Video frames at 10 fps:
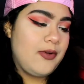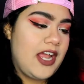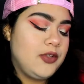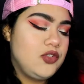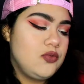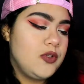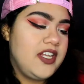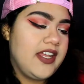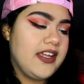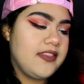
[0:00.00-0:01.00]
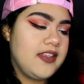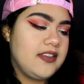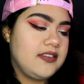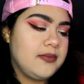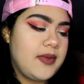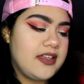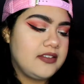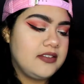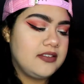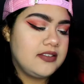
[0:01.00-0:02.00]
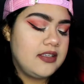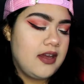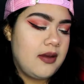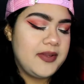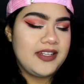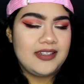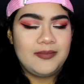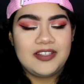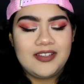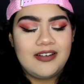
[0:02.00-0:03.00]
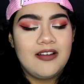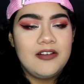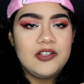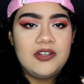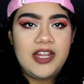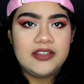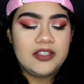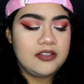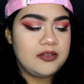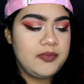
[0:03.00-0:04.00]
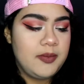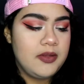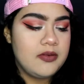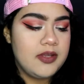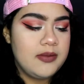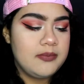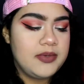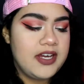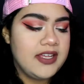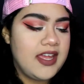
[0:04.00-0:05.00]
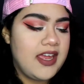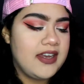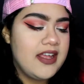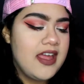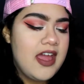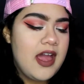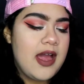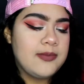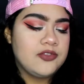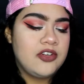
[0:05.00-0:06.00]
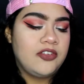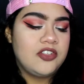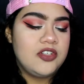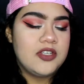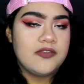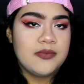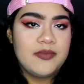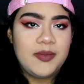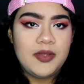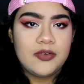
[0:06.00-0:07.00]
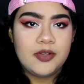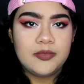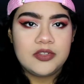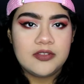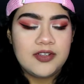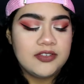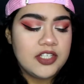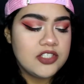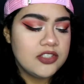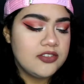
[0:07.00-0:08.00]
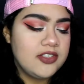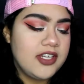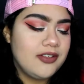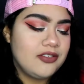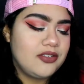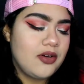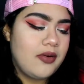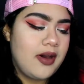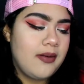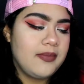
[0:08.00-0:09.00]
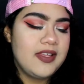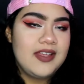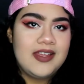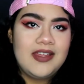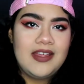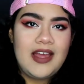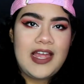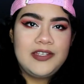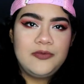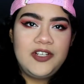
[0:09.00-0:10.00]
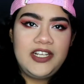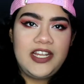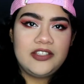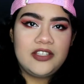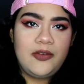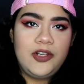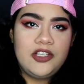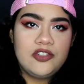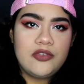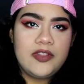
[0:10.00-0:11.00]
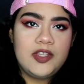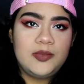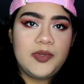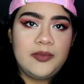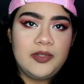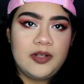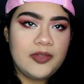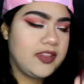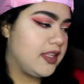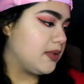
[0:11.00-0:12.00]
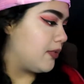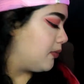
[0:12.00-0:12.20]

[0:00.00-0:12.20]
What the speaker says: I do really like this not mascara. I really do like this BB cream, but again, I'm transitioning from BB creams to foundations now, so I really enjoyed this, but I'm done with it at the